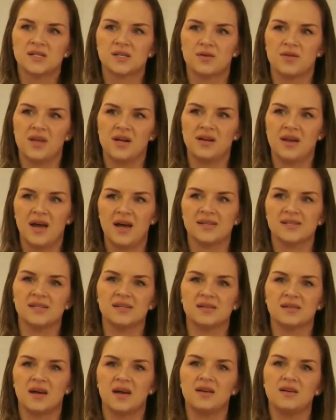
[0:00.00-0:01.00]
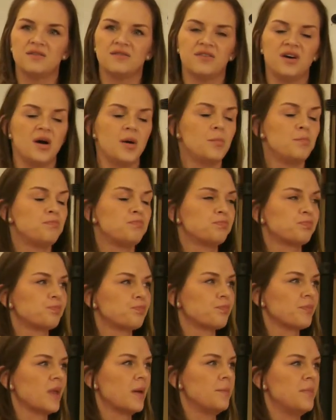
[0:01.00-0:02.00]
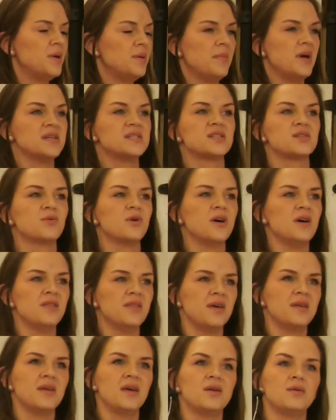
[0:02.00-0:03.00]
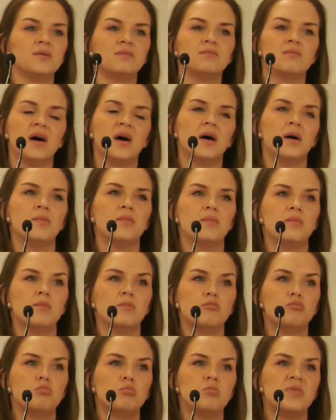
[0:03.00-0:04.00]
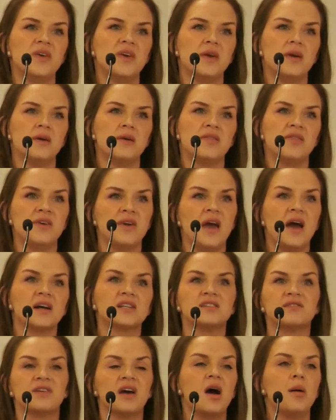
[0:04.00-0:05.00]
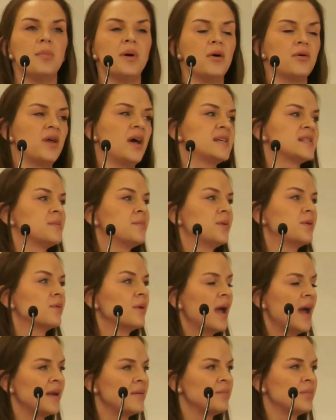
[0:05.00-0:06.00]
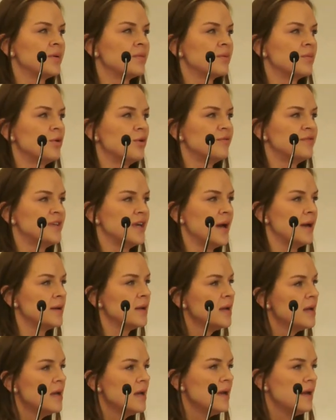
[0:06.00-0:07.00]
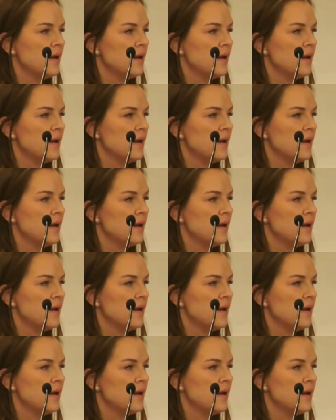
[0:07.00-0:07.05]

so that it hasn't kind of been messed with, and the active compound hasn't been removed yet.